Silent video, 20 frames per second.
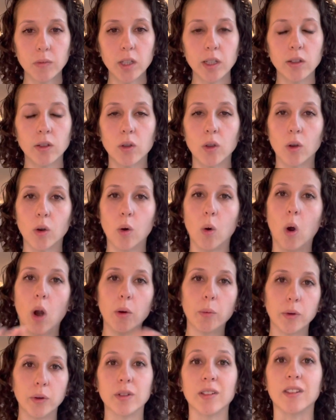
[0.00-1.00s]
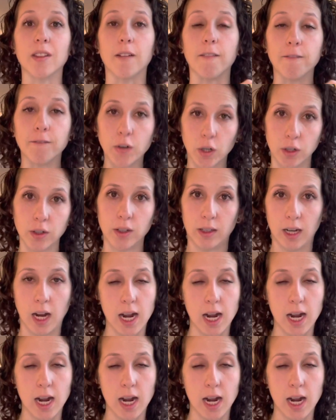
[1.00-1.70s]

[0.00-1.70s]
So the core wound is the first